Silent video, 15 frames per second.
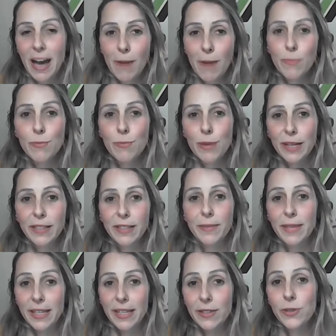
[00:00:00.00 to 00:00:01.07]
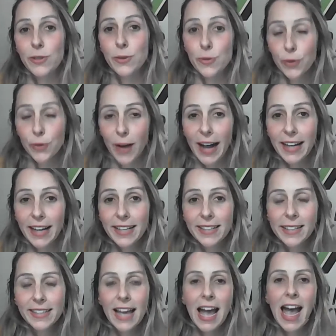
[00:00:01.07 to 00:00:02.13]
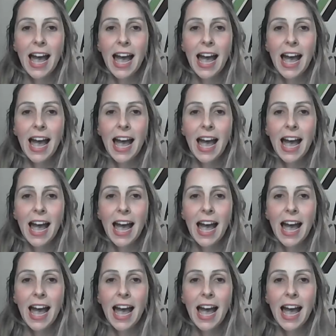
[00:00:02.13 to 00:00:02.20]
help bring them into trades.